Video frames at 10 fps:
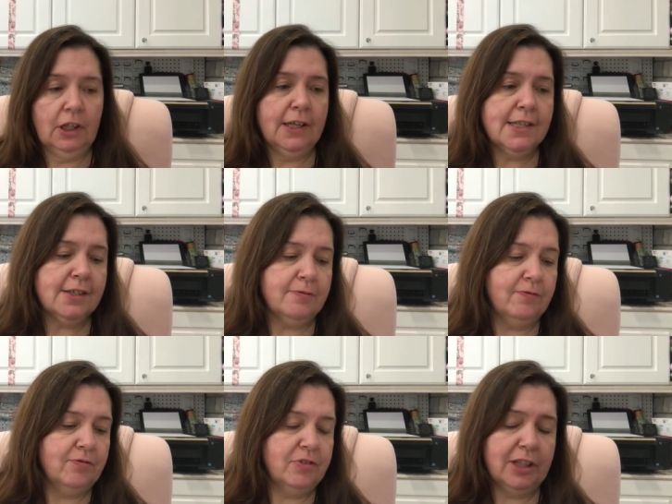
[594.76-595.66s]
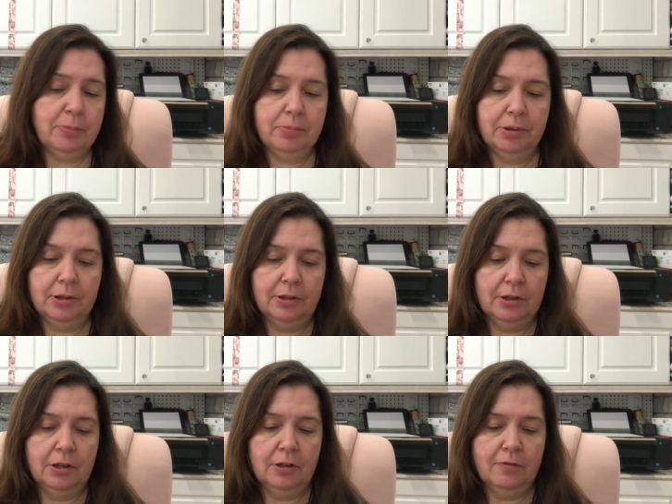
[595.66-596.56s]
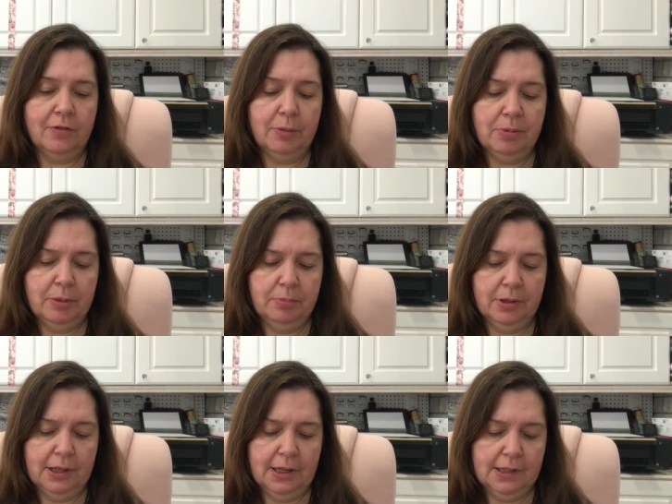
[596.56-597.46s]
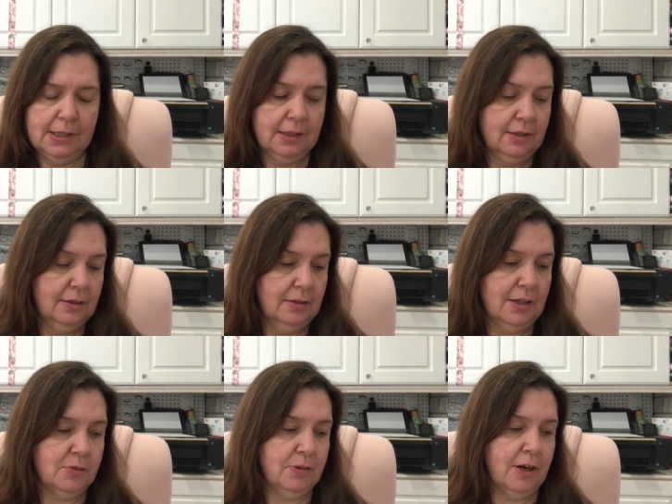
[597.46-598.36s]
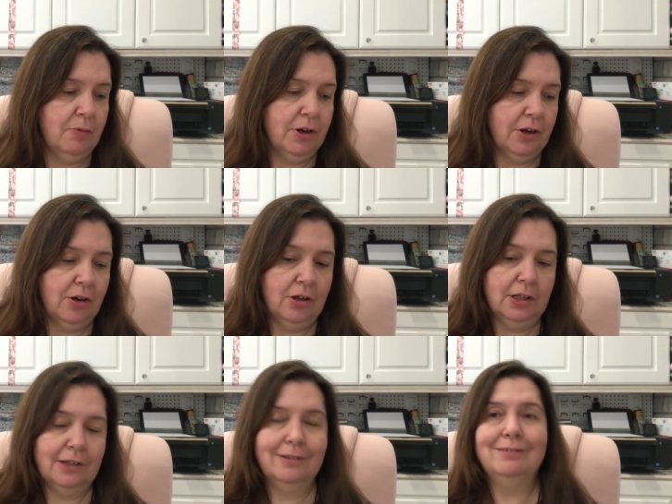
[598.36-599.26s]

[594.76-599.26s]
is a flip flip up, I guess. That's what I want to call it.